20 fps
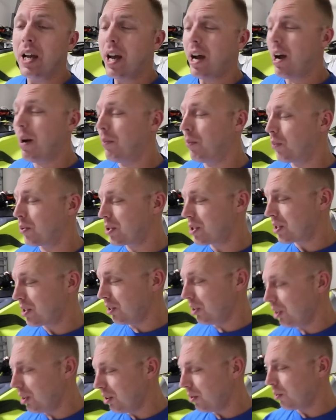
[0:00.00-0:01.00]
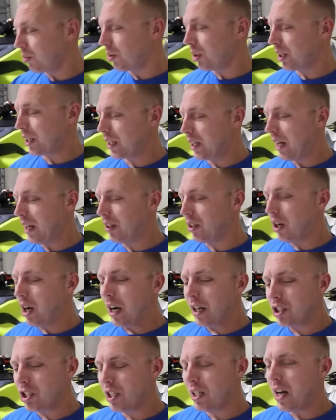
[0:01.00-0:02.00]
I'm still working on
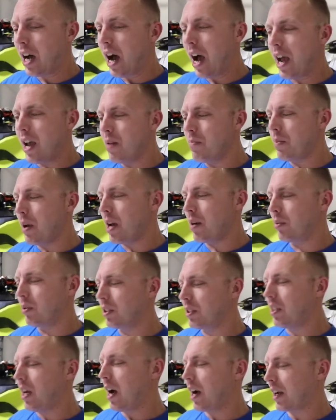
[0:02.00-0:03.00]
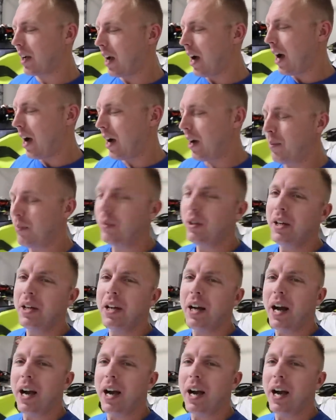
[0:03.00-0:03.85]
launching the iambeowulf.com.